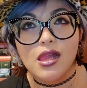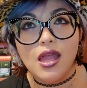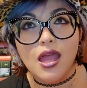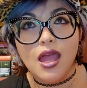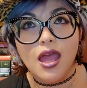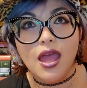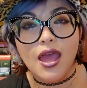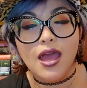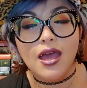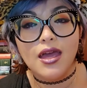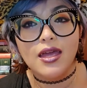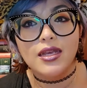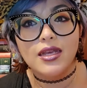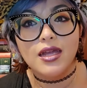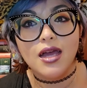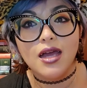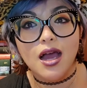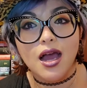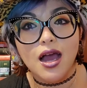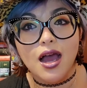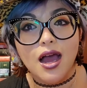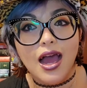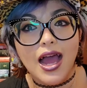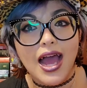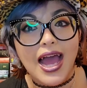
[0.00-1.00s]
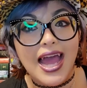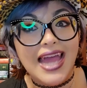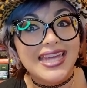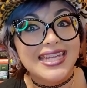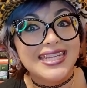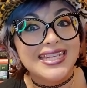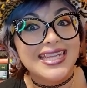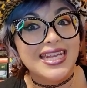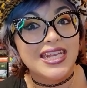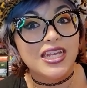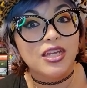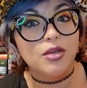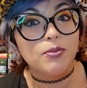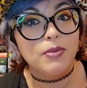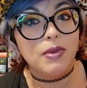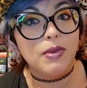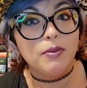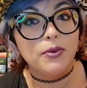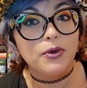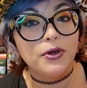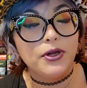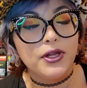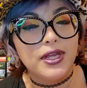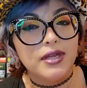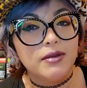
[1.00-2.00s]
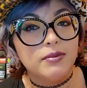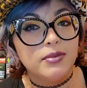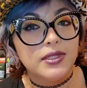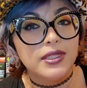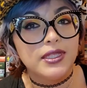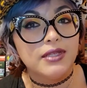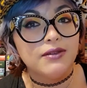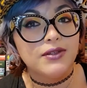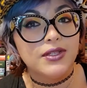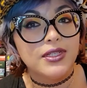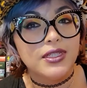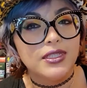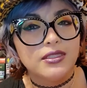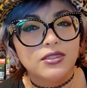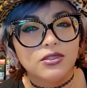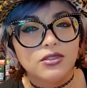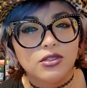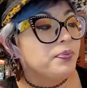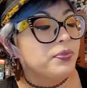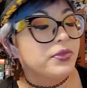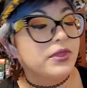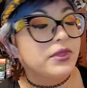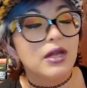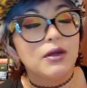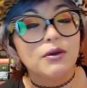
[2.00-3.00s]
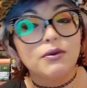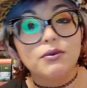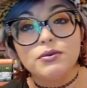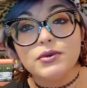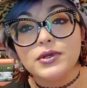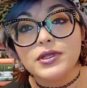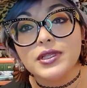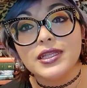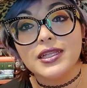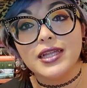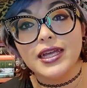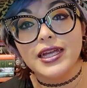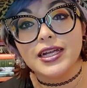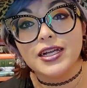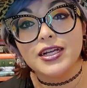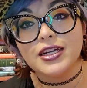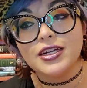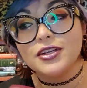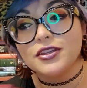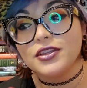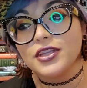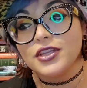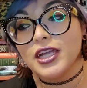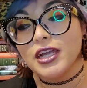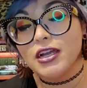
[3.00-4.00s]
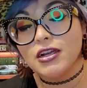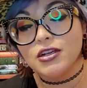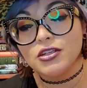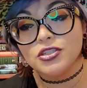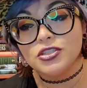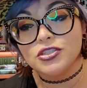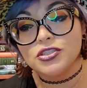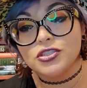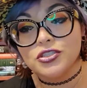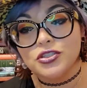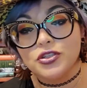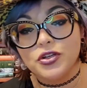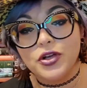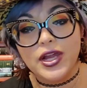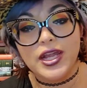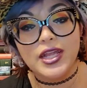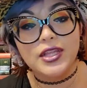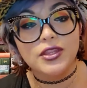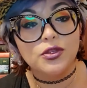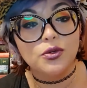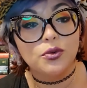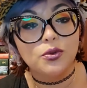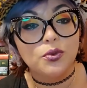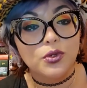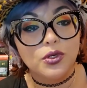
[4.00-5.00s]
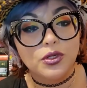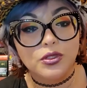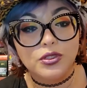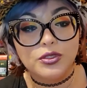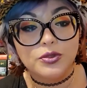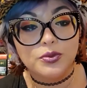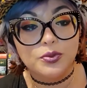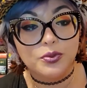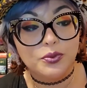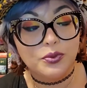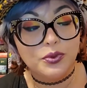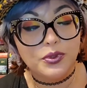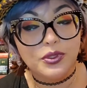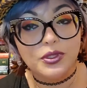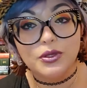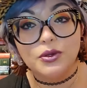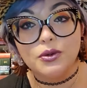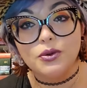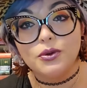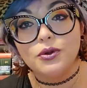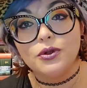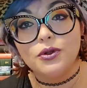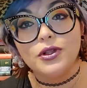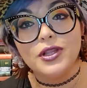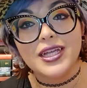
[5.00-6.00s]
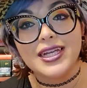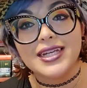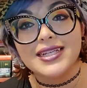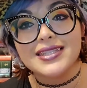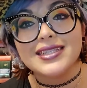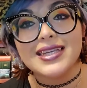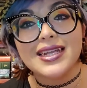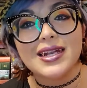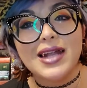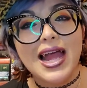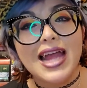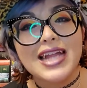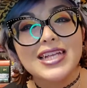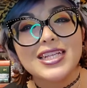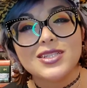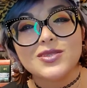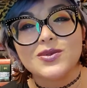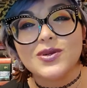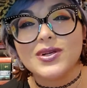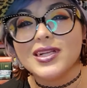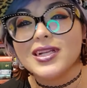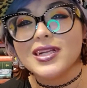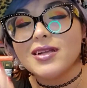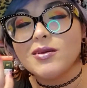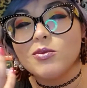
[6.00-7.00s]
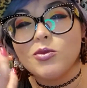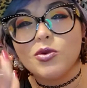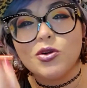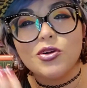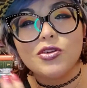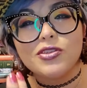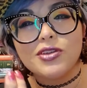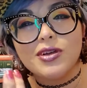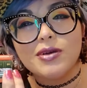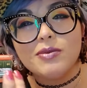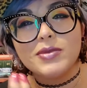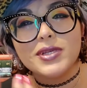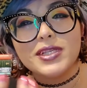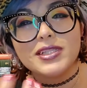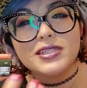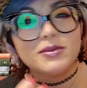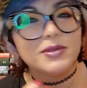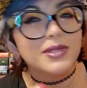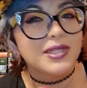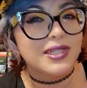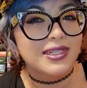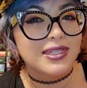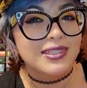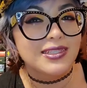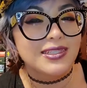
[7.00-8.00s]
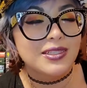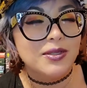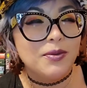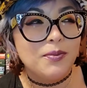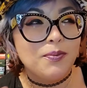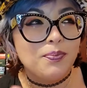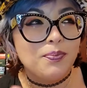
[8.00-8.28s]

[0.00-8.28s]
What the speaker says: an eidetic memory, I believe it is, or I really like her. The characters are great. The world is really cool. Like I said, I just wanted more zombies because,